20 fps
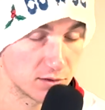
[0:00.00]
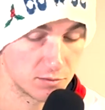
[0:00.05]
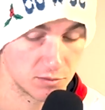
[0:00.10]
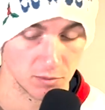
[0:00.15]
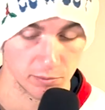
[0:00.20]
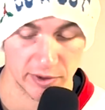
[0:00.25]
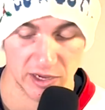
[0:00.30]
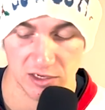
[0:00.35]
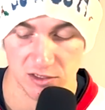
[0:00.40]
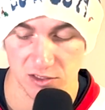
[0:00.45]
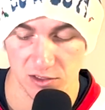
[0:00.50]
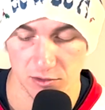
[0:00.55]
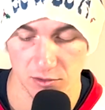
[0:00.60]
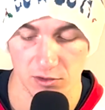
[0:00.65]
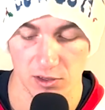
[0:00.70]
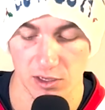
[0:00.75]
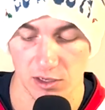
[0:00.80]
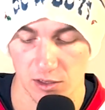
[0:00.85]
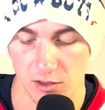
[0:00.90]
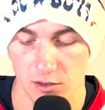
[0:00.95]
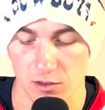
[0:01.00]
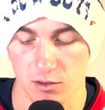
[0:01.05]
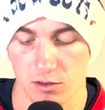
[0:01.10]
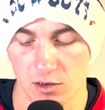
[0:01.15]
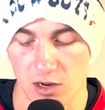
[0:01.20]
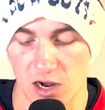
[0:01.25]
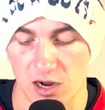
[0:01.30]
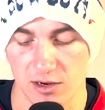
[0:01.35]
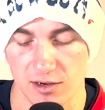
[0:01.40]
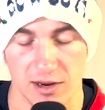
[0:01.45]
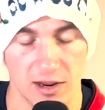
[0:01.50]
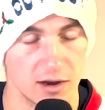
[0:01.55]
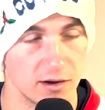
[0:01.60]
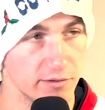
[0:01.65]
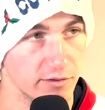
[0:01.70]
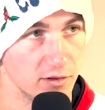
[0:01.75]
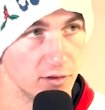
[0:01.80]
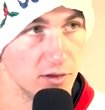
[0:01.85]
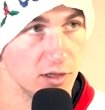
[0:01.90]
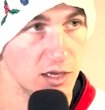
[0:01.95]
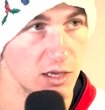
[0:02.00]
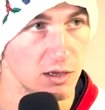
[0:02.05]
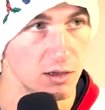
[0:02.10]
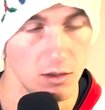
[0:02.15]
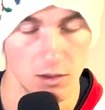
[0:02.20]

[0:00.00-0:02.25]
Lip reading: basically knocked out of the league.